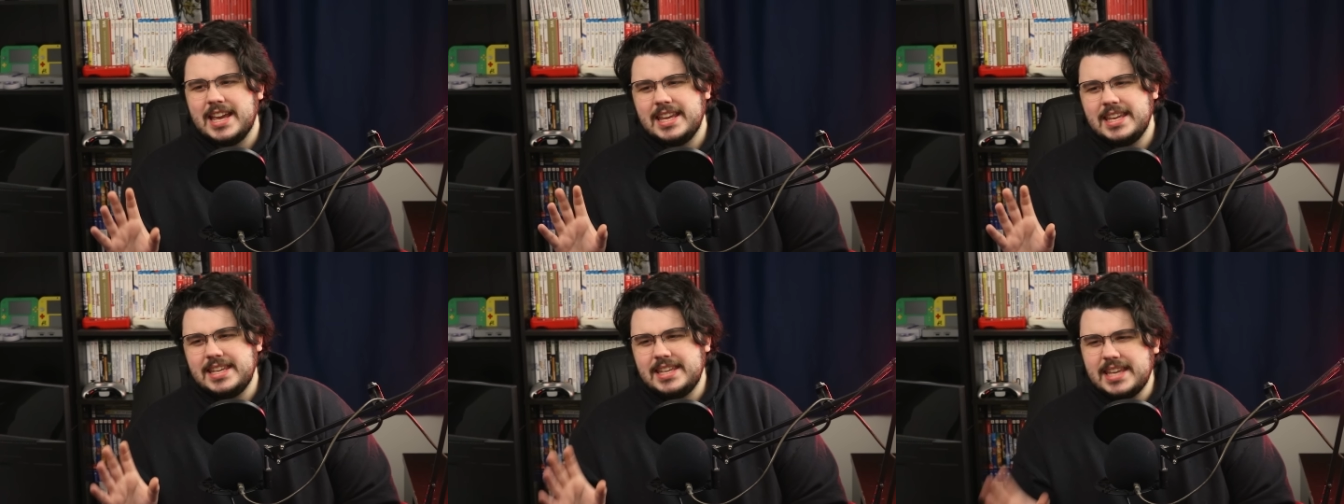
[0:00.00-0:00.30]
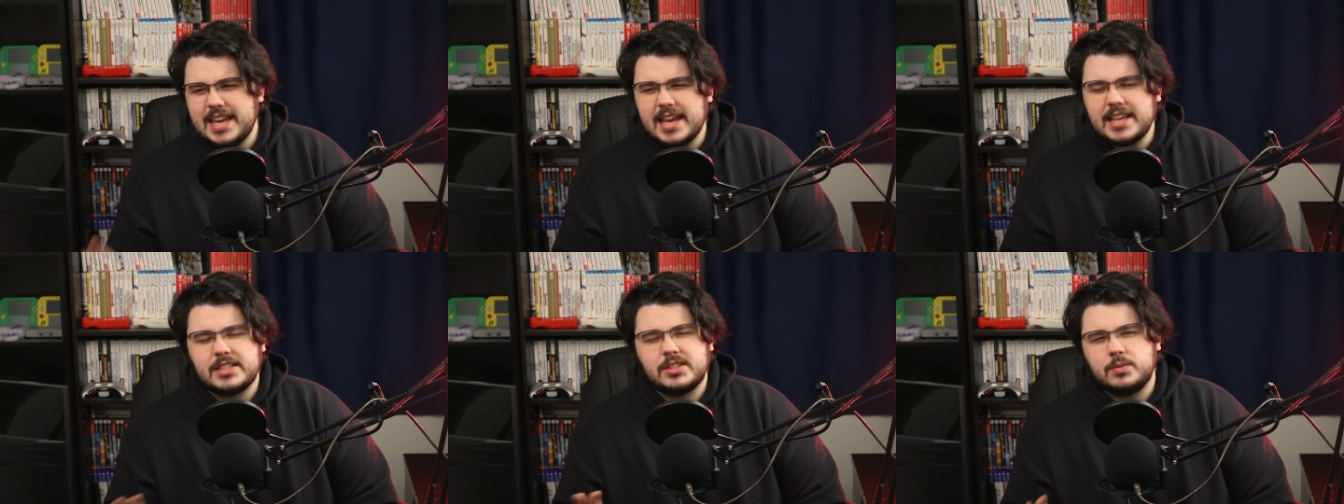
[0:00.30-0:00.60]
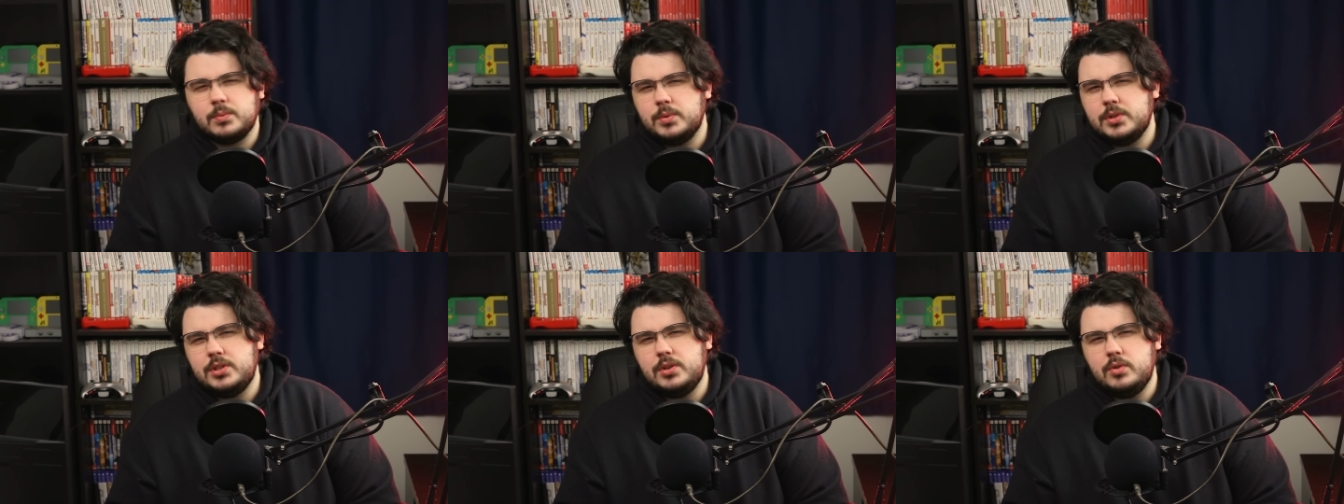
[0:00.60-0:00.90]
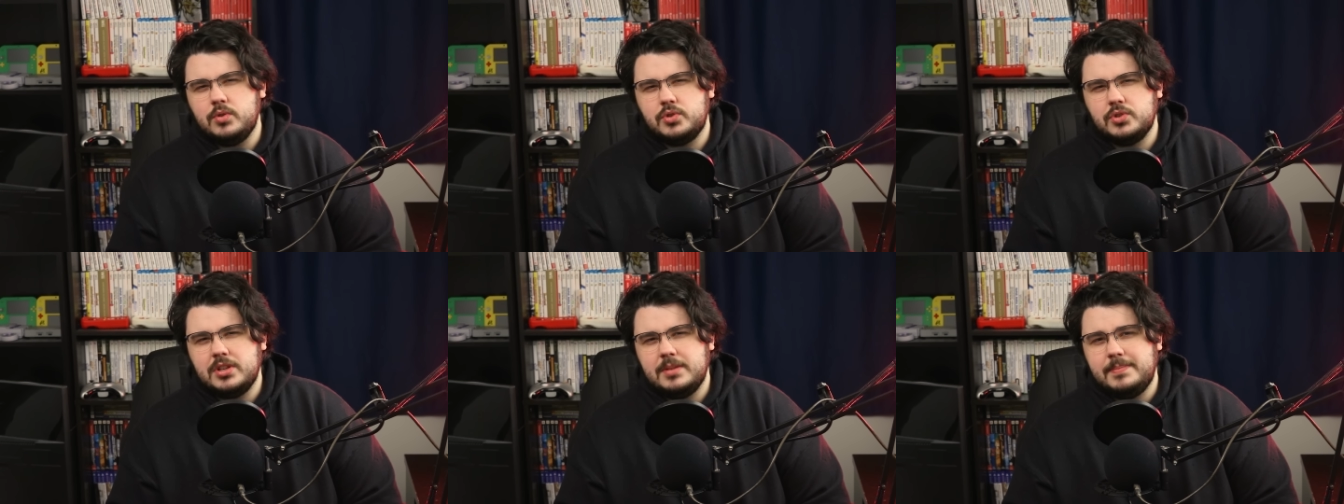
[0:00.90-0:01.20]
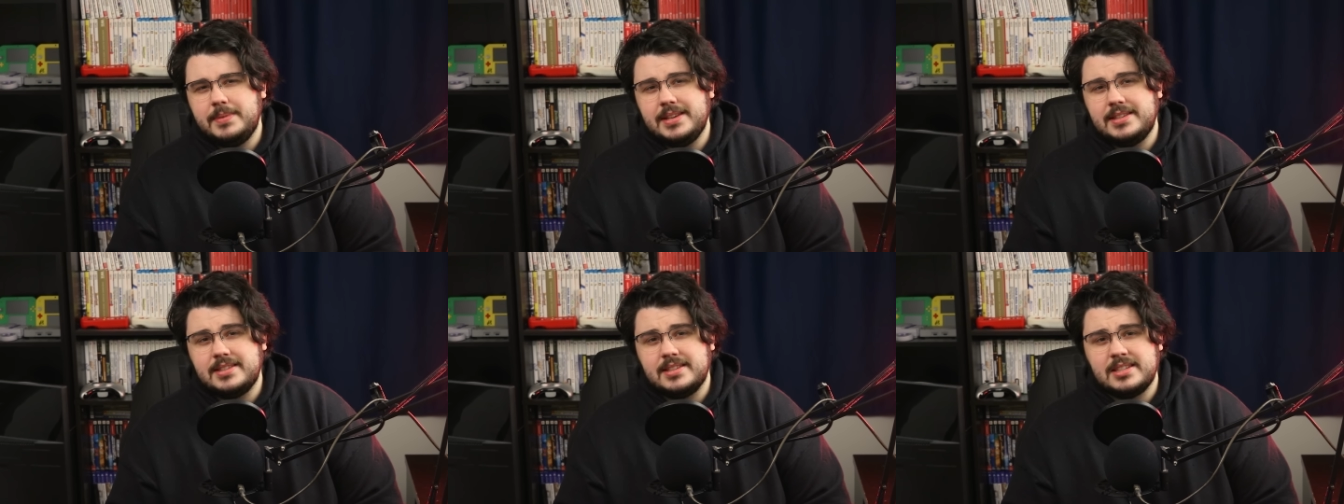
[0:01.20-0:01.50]
yes, would usually
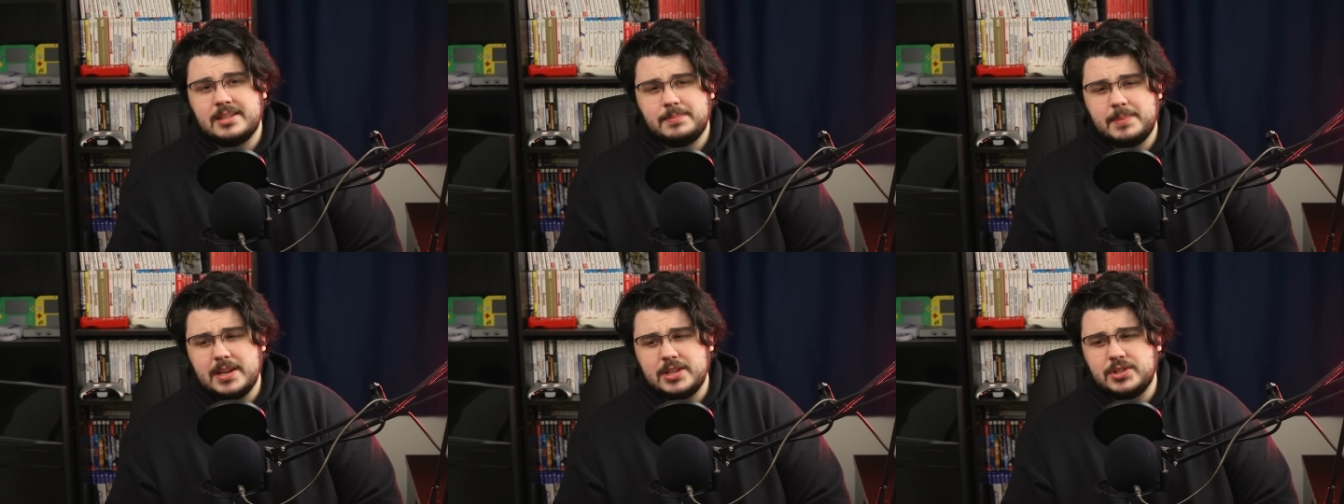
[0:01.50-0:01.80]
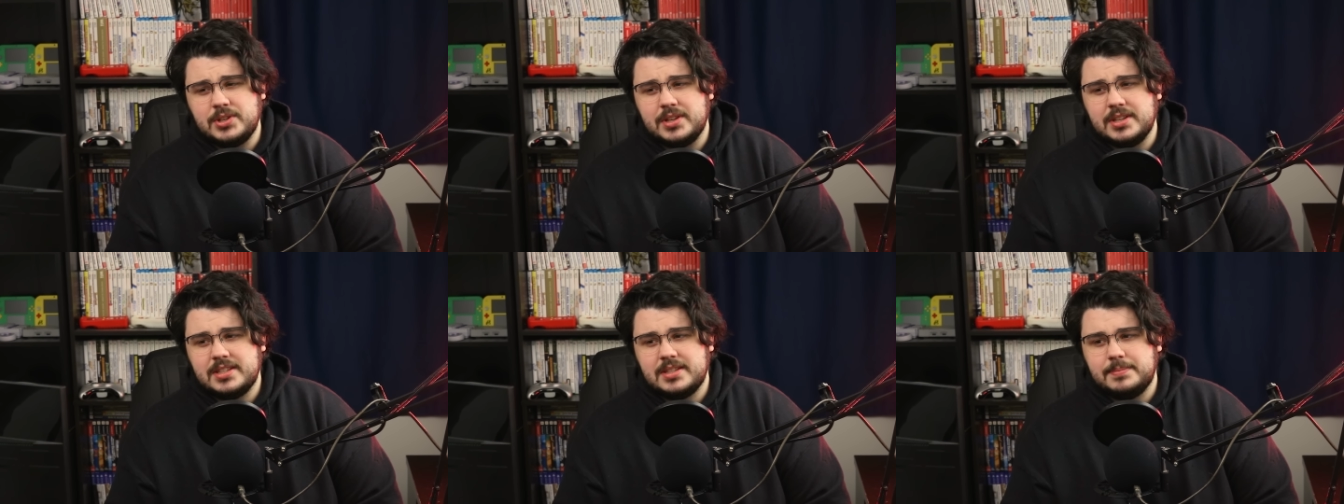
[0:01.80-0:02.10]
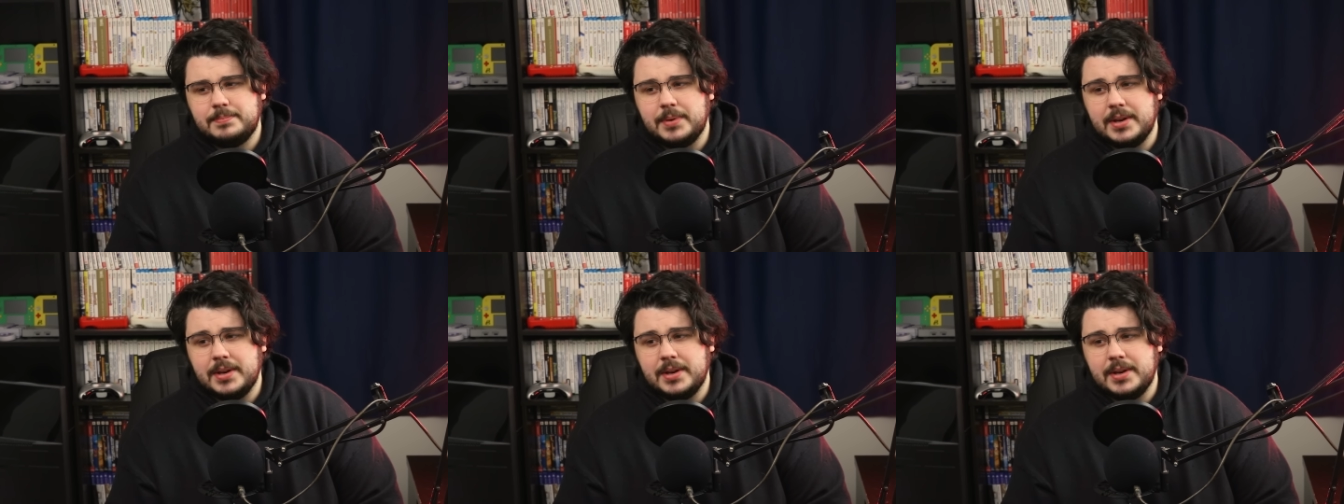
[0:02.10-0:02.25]
be suspicious,